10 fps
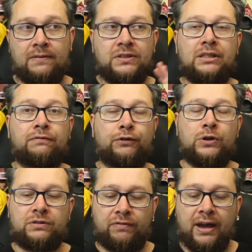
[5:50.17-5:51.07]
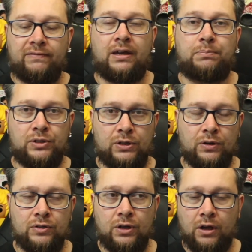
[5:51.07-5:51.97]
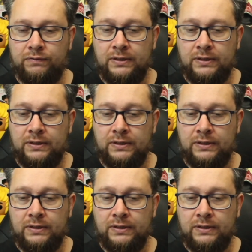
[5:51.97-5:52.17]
I've seen the first 5 episodes of the